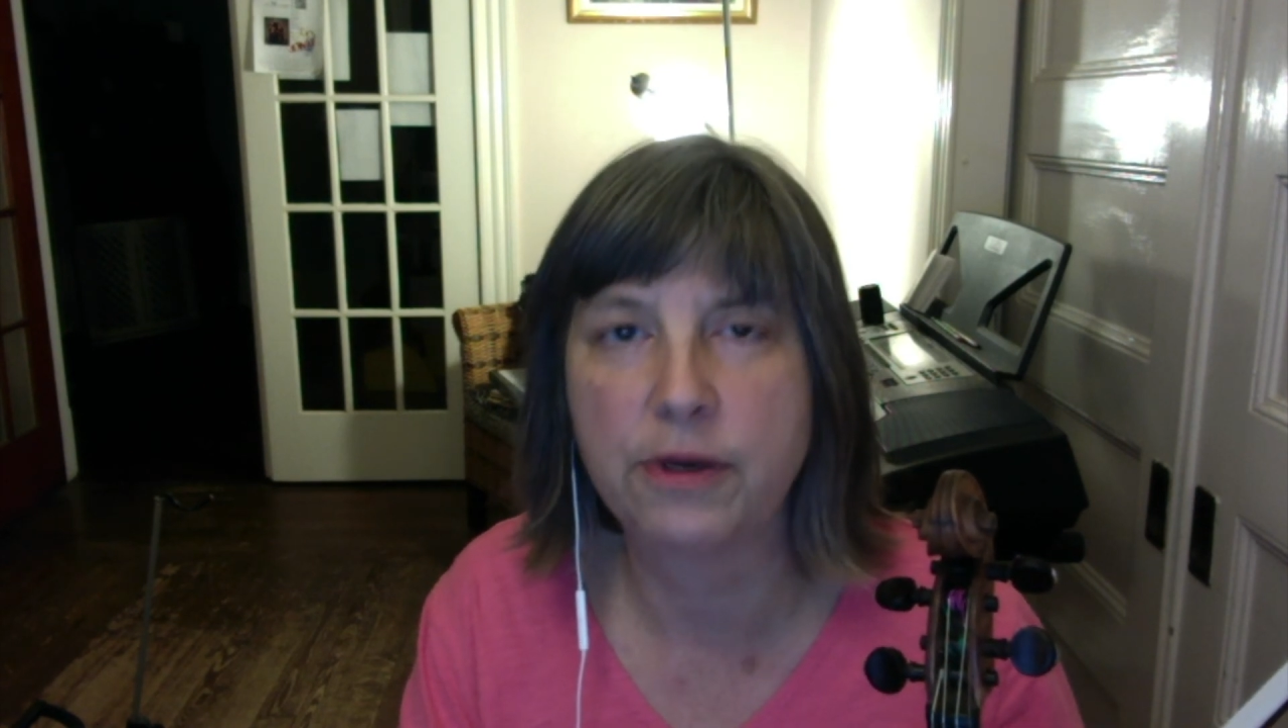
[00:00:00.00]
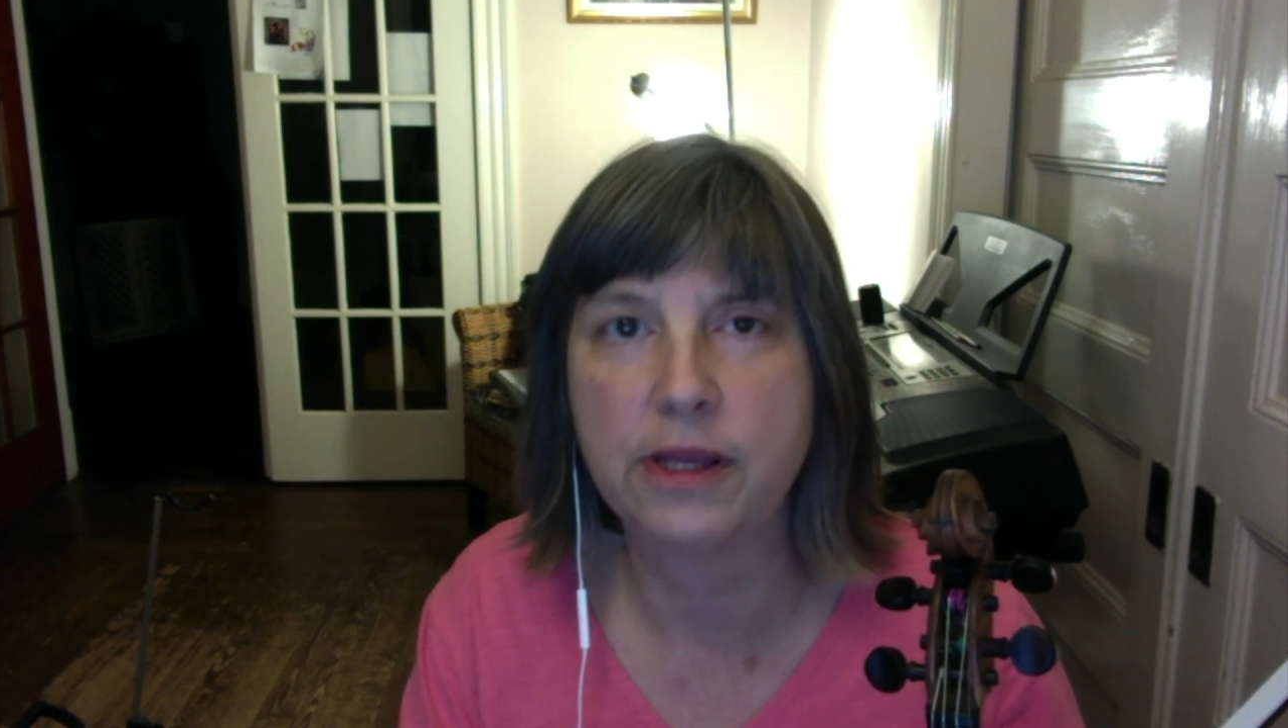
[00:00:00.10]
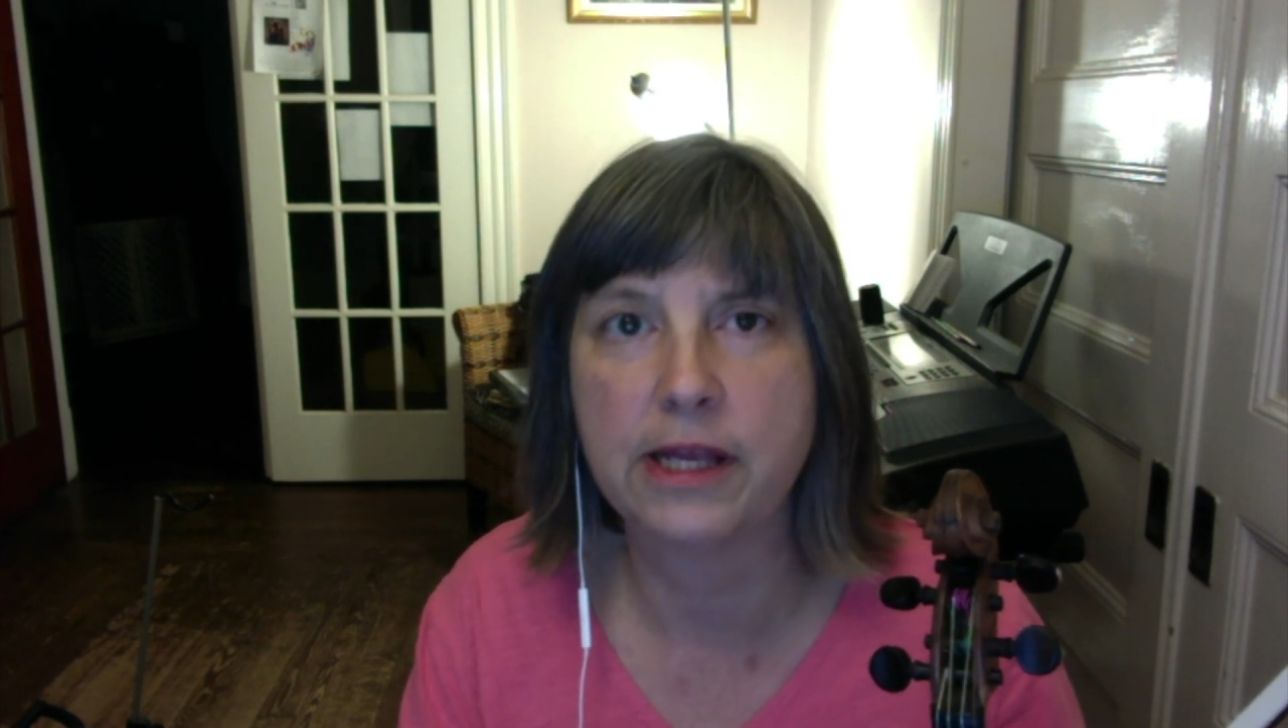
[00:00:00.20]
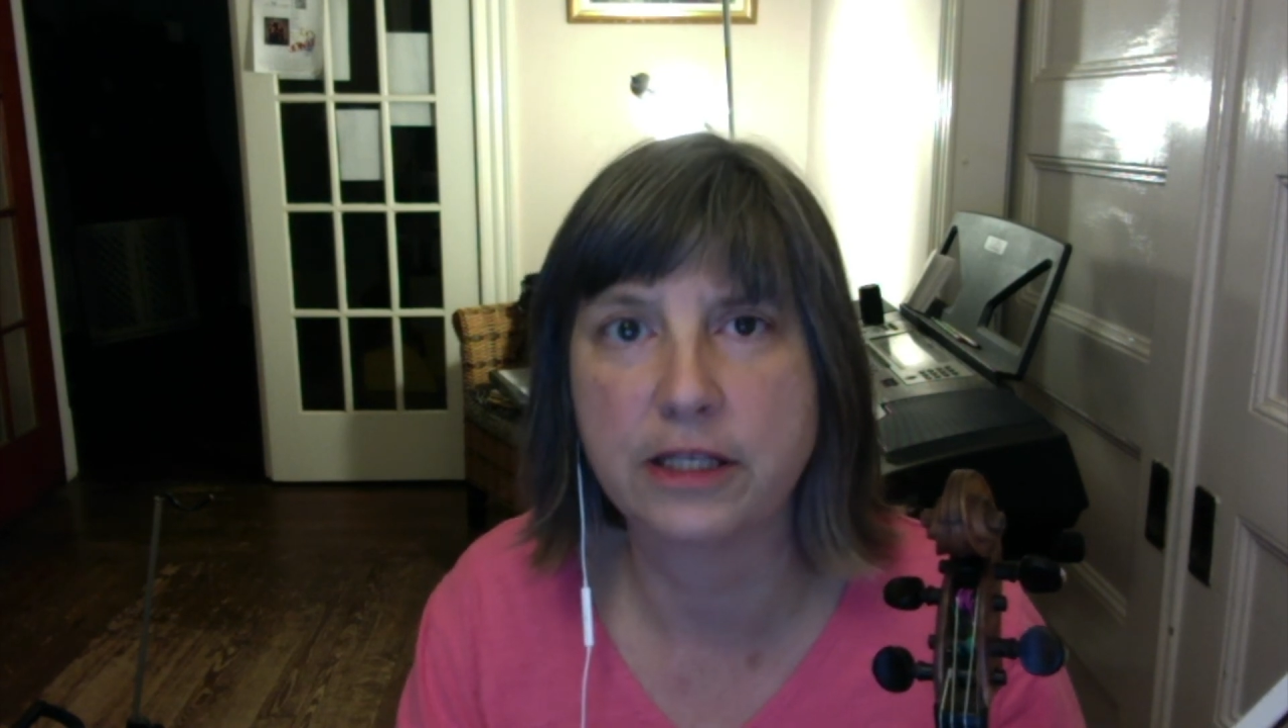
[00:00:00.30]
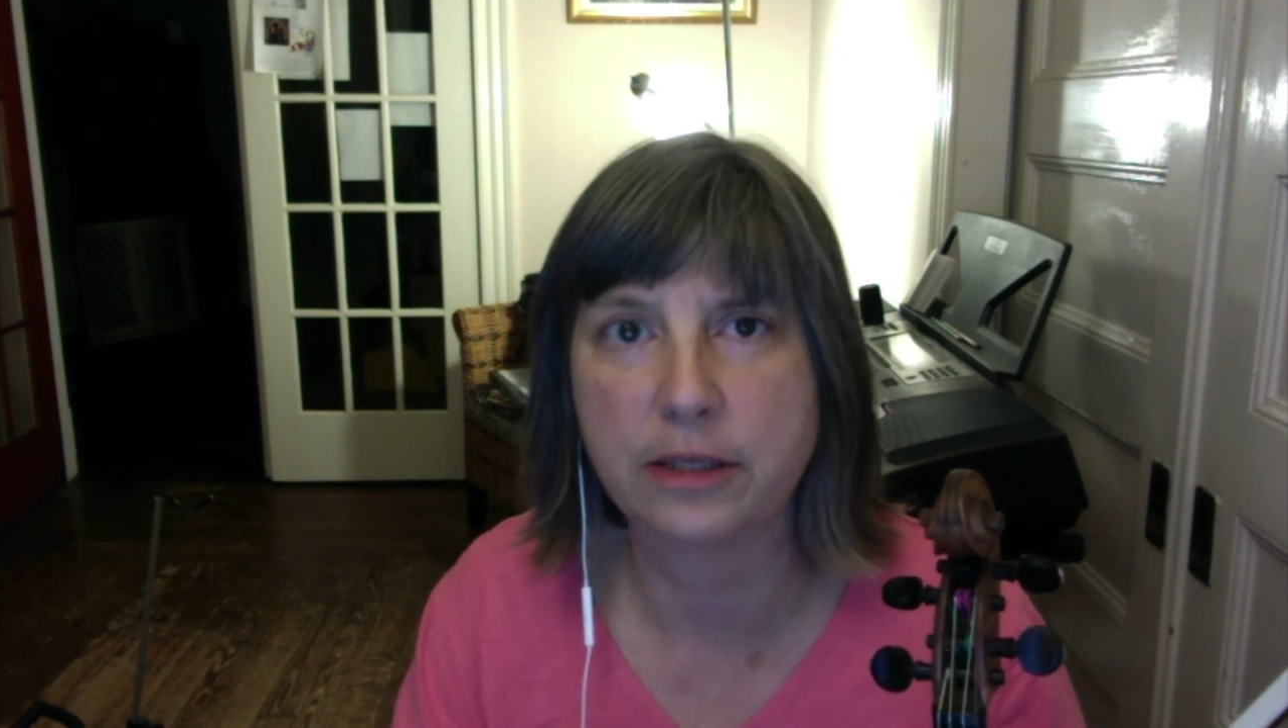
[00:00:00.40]

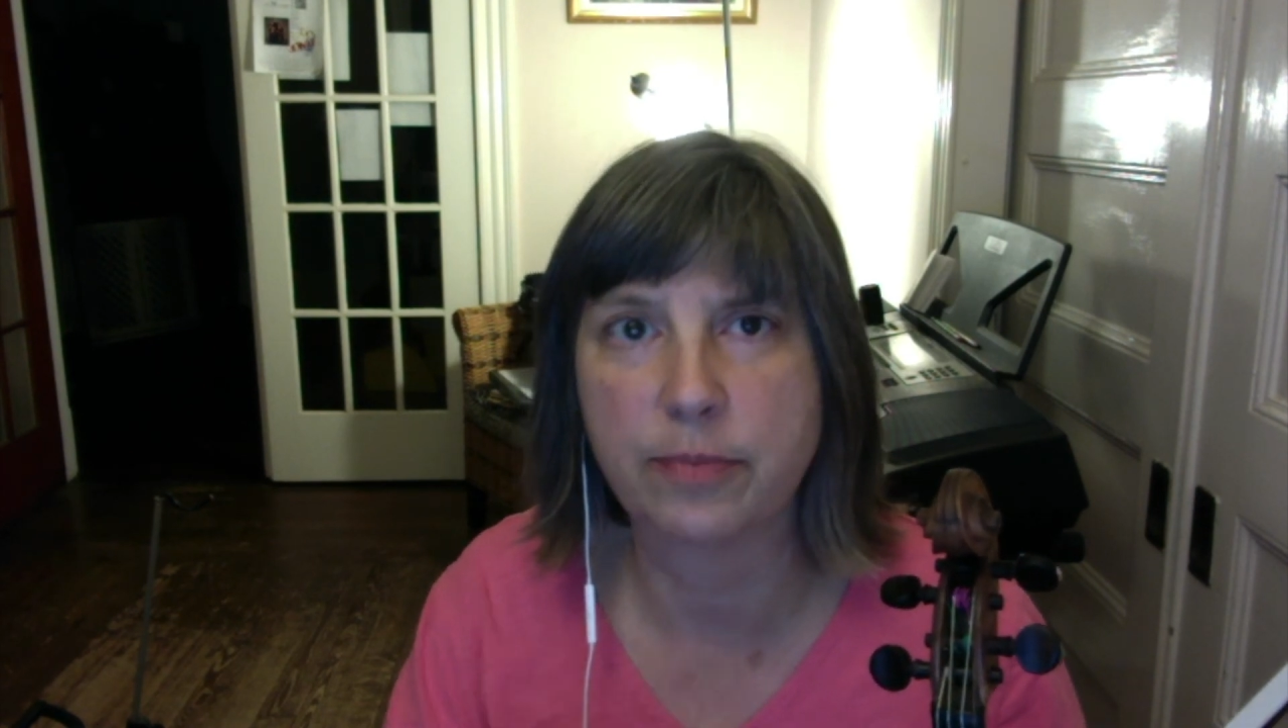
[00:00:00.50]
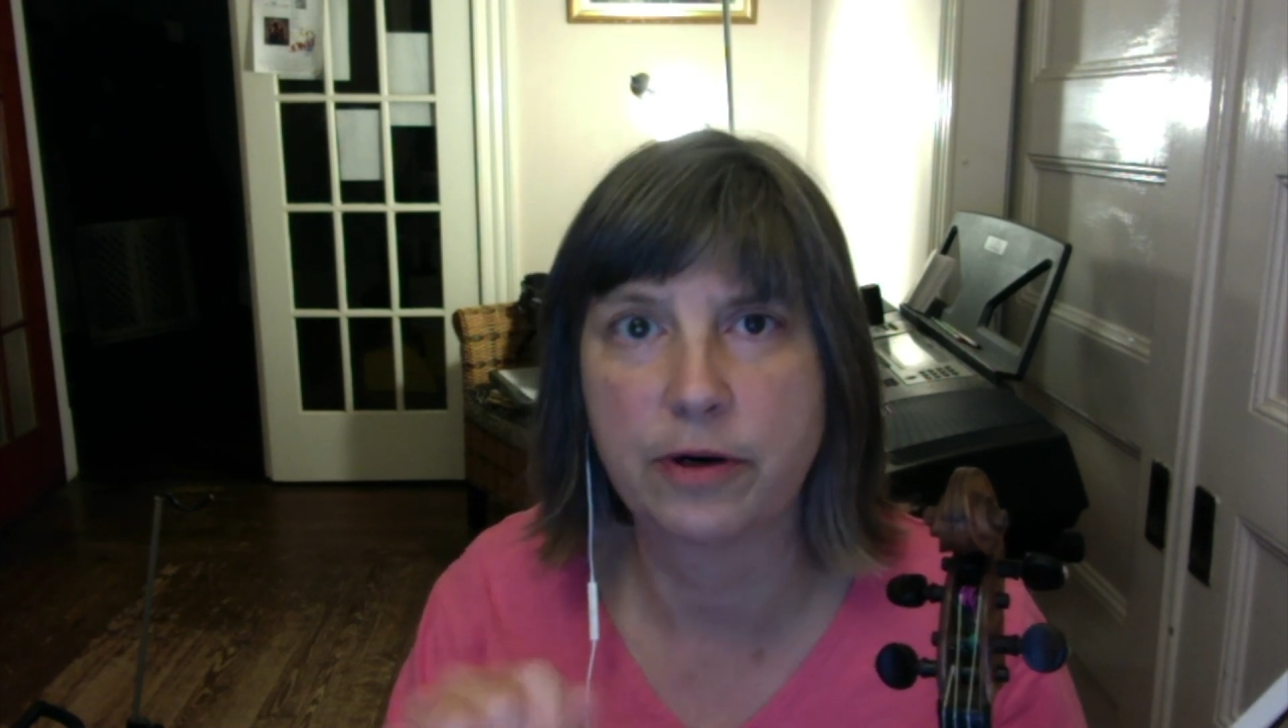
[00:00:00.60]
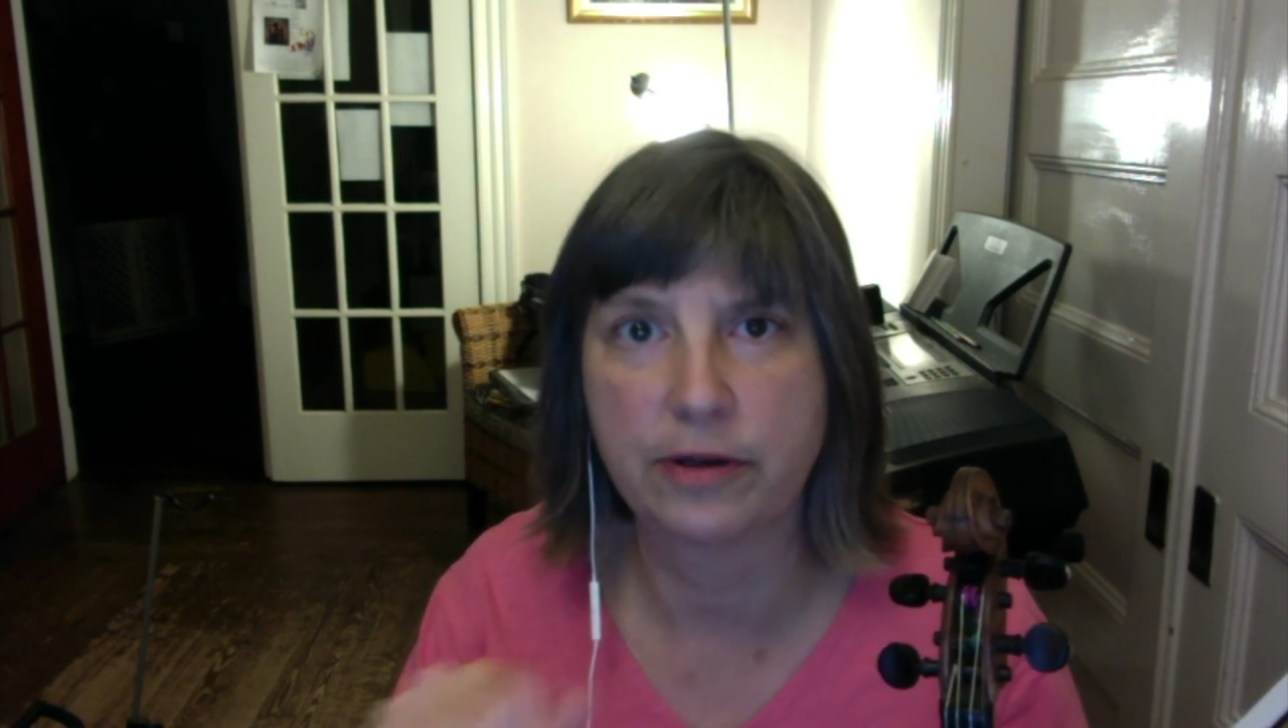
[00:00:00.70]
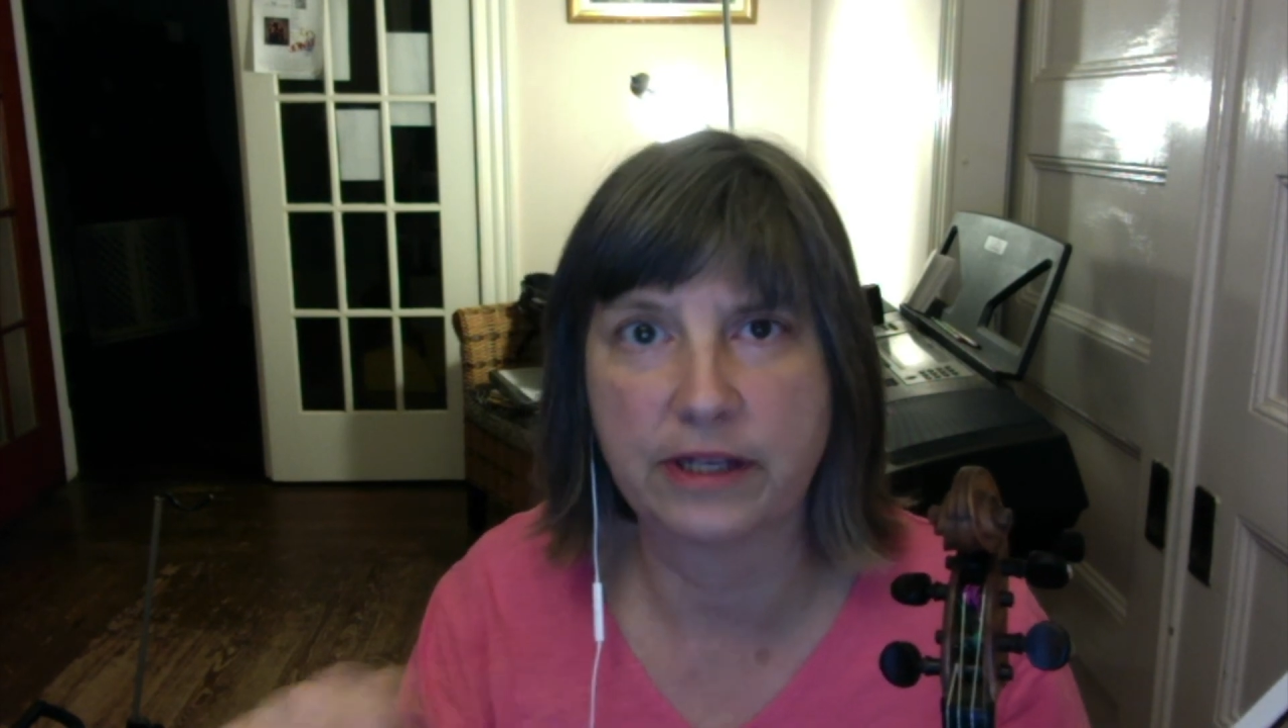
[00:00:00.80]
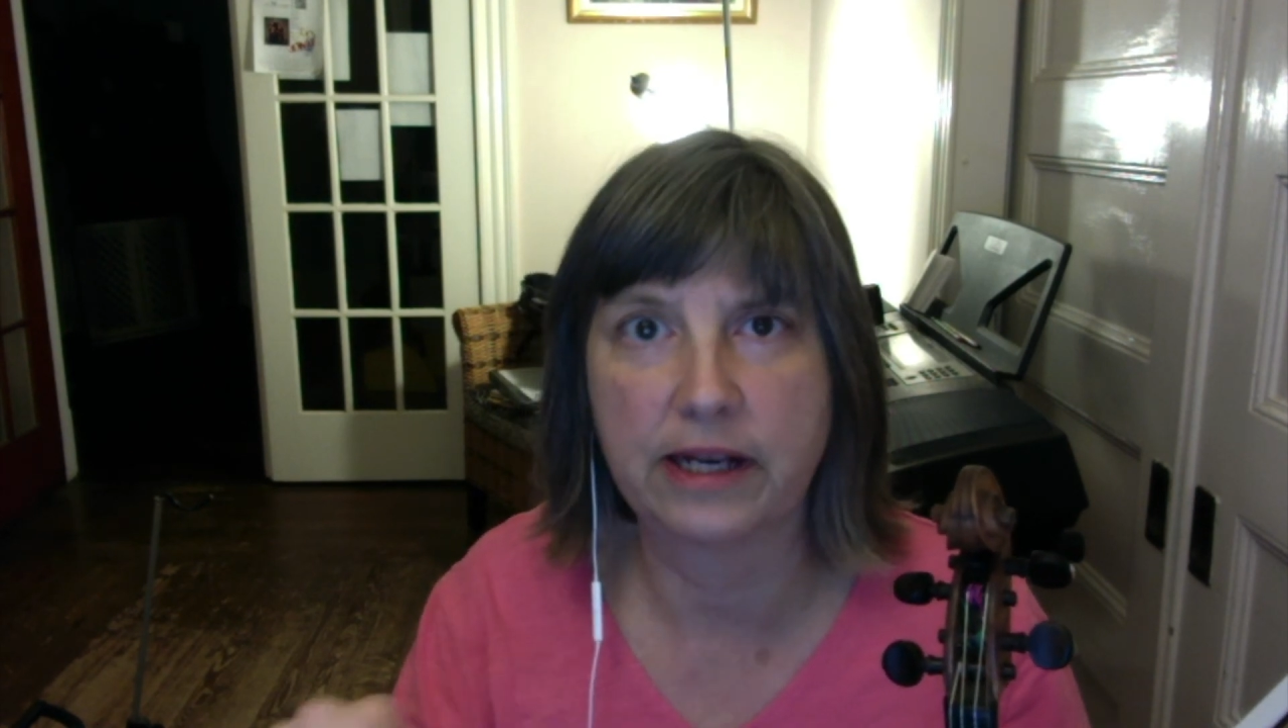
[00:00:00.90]
That's the
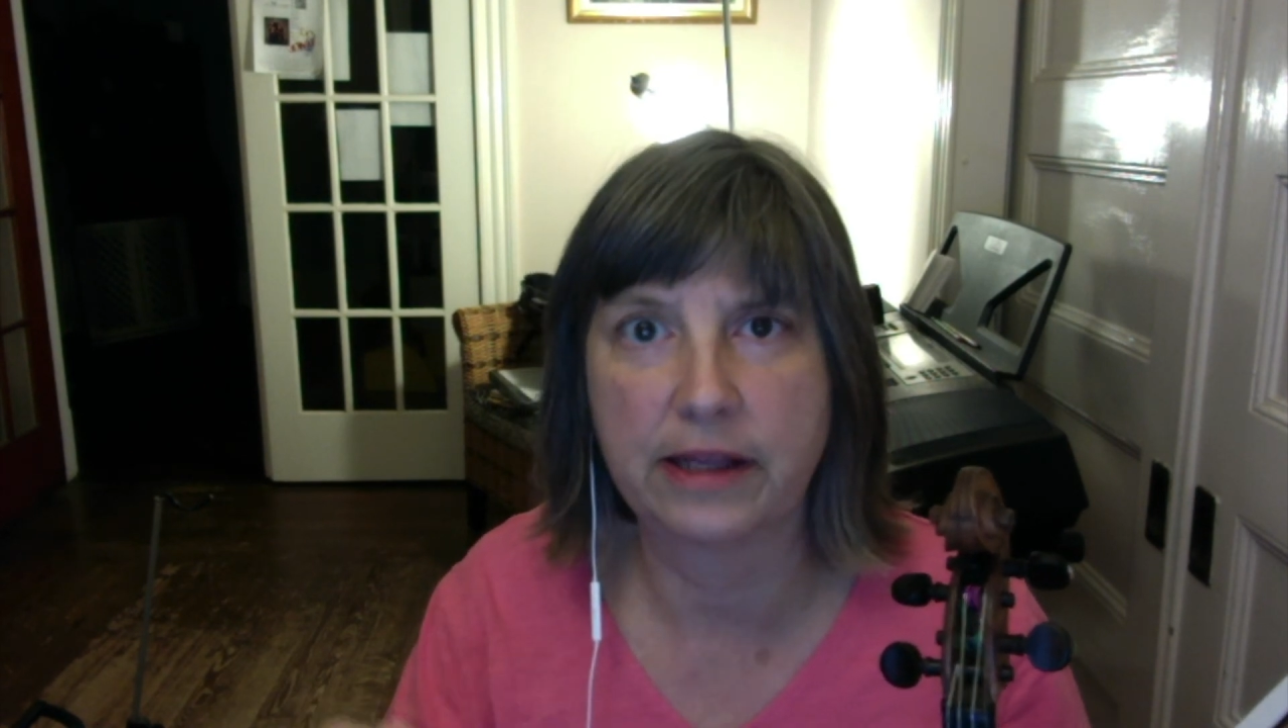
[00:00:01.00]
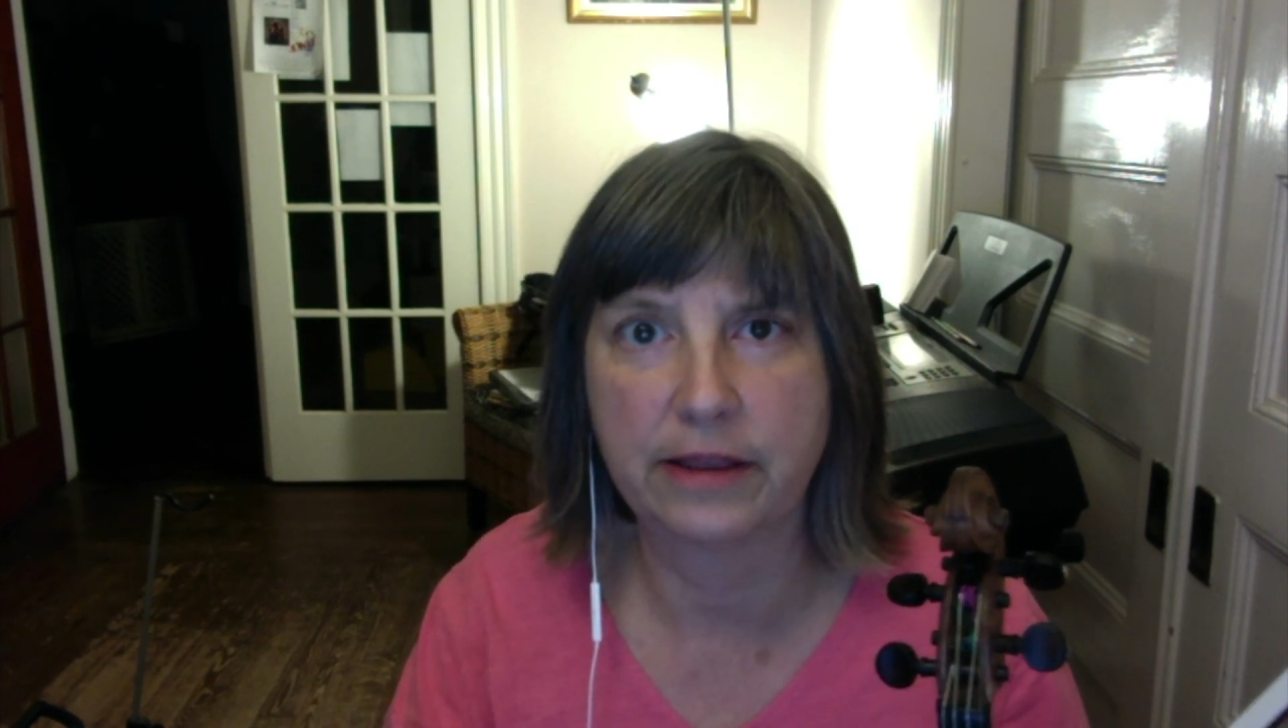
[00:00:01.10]
part that had